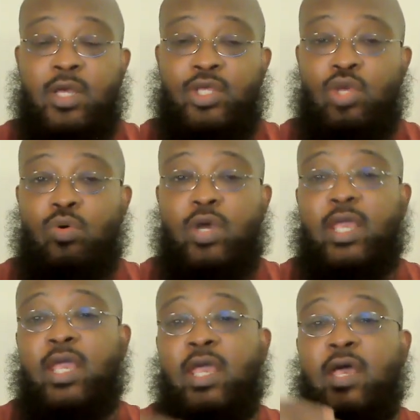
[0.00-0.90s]
You will
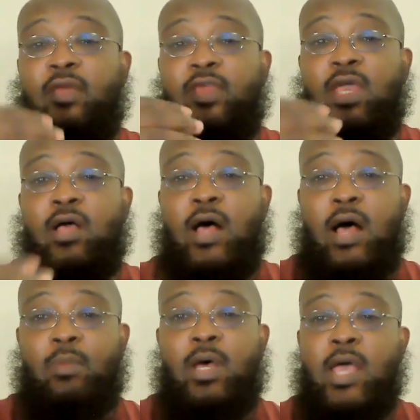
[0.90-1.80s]
hear the
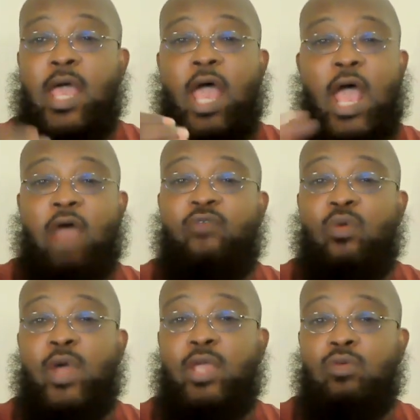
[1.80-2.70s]
Iqama
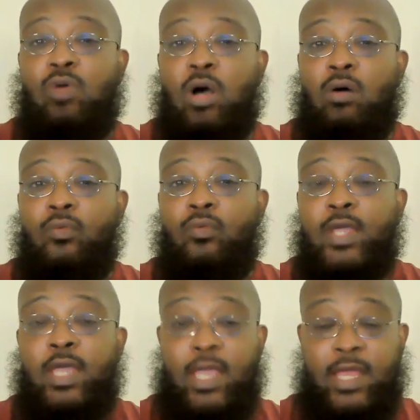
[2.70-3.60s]
everywhere you go.
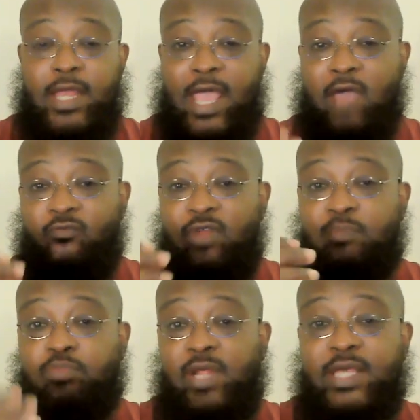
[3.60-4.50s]
In every
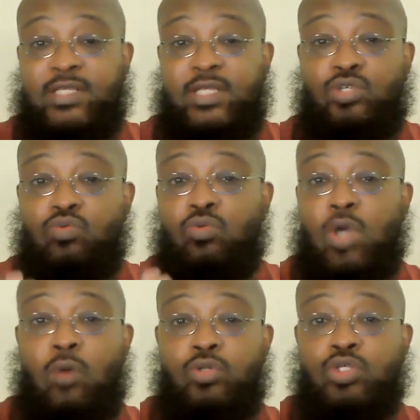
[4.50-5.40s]
place that you
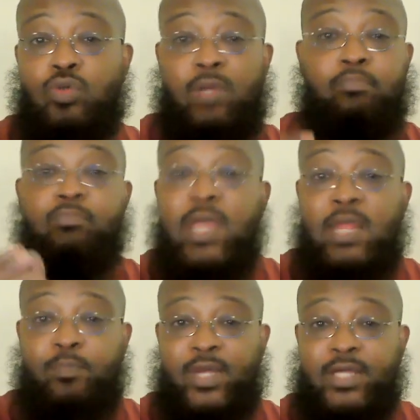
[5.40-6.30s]
go to, in
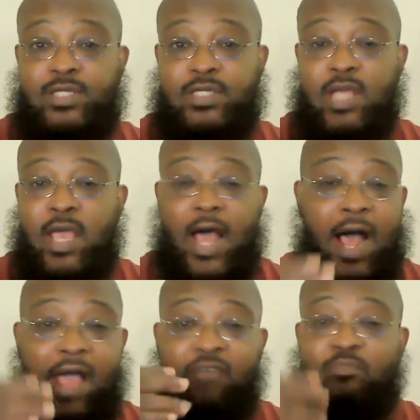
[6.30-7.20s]
many places.
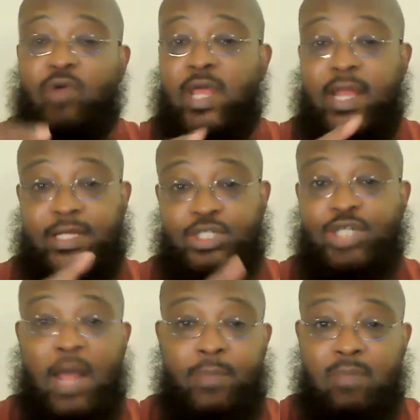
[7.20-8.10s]
I have prayed in
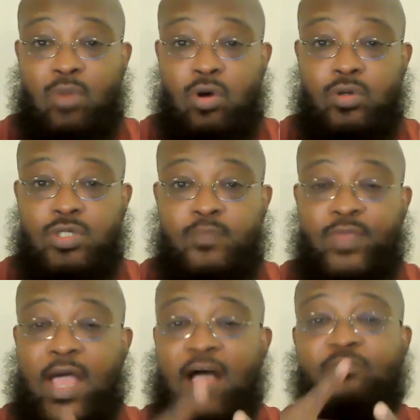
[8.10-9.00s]
shopping malls.
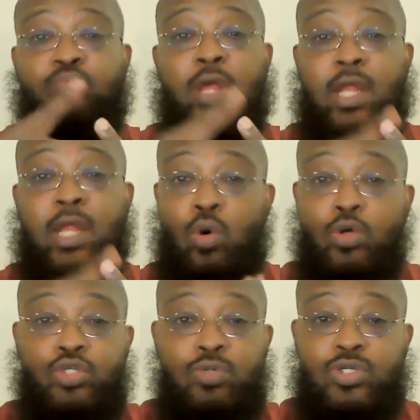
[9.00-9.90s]
I've prayed in
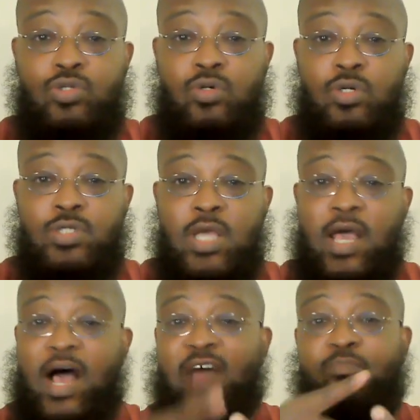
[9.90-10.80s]
grocery stores.
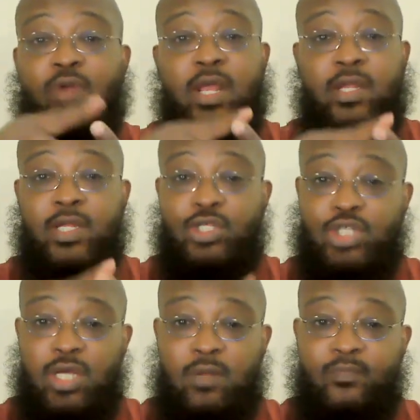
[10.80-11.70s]
I've prayed in the
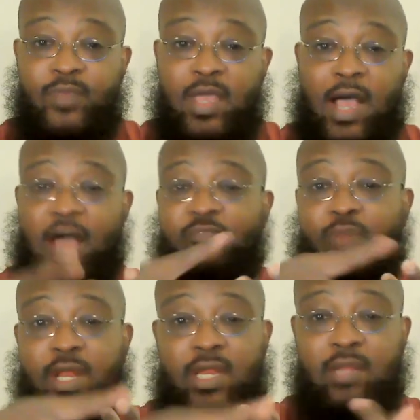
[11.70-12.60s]
gym. I've
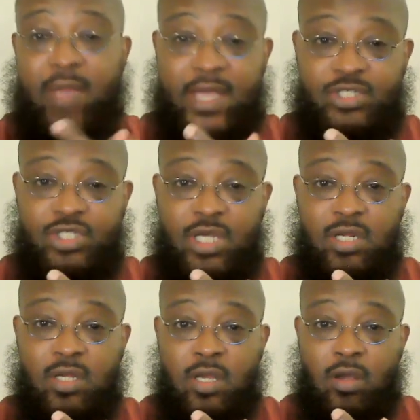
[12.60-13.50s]
prayed in the masjid.
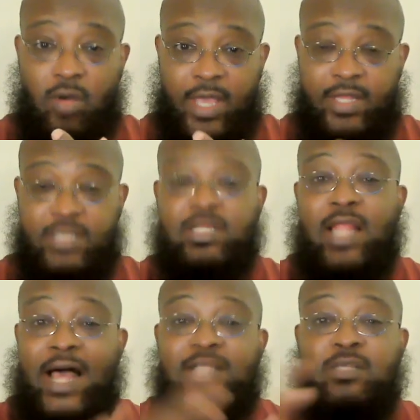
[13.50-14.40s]
Okay, there's
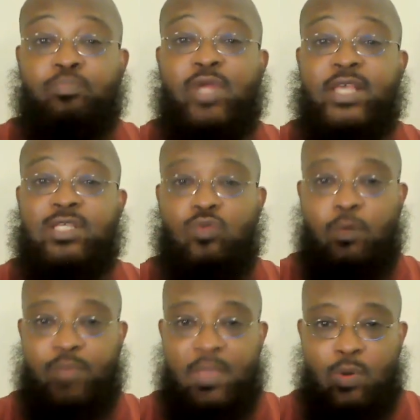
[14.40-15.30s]
lots of places where
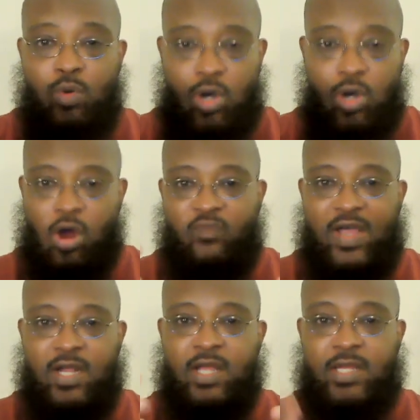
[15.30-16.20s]
people will carve
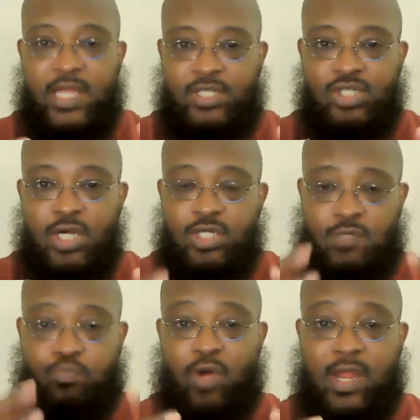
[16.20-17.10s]
out a niche to
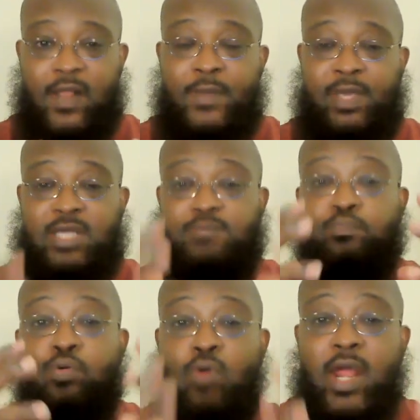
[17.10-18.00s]
pray because
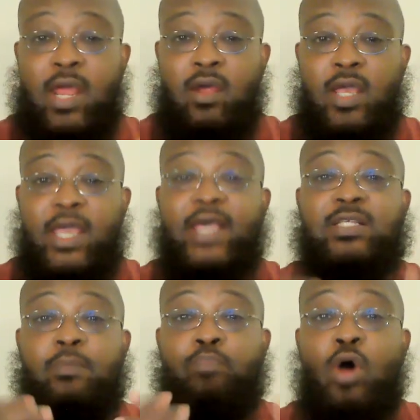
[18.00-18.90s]
prayer is
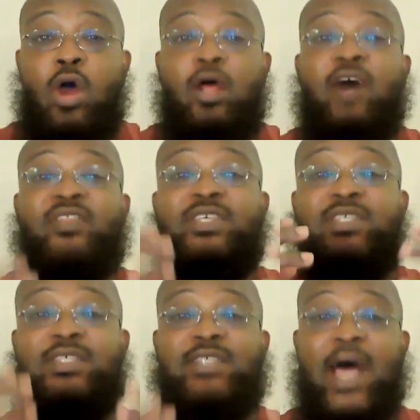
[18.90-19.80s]
a part of the
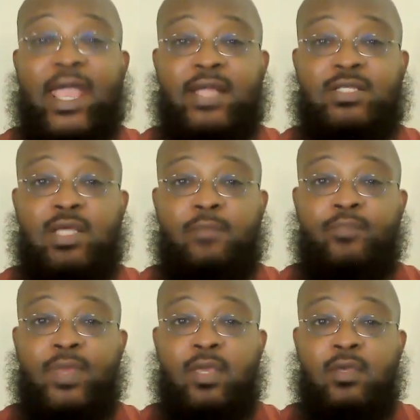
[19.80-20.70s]
society.
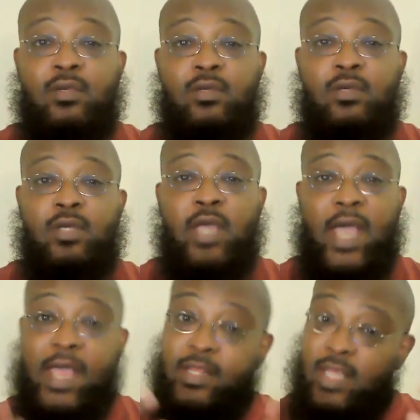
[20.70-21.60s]

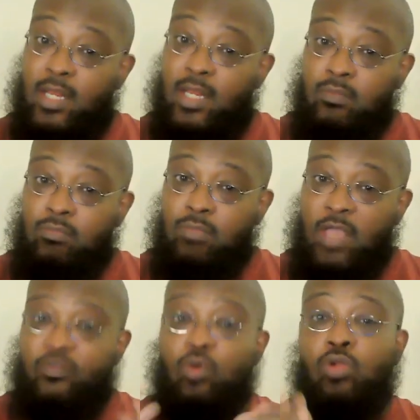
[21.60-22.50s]
And then
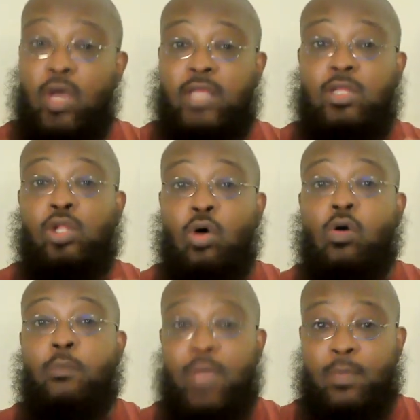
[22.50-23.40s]
if you look at the
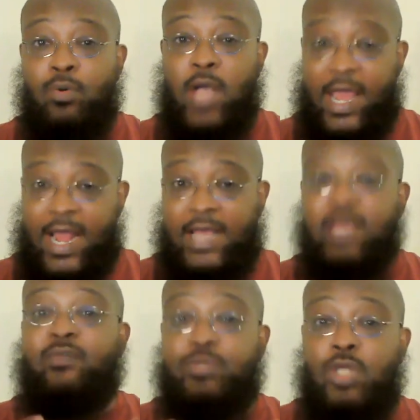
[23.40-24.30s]
local people, and I
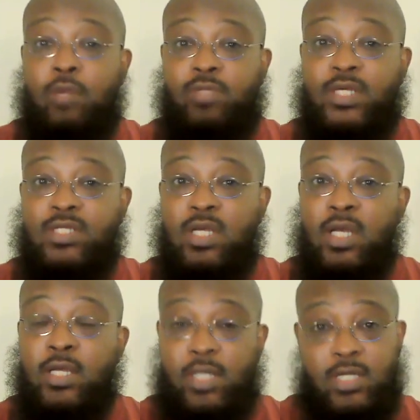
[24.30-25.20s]
have observed this,
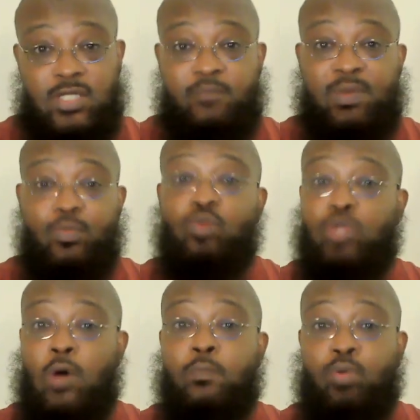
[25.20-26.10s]
there are some people who
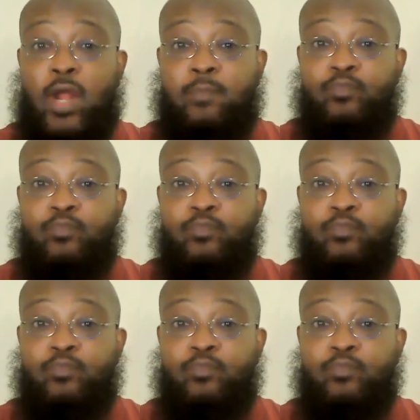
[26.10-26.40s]
don't pray,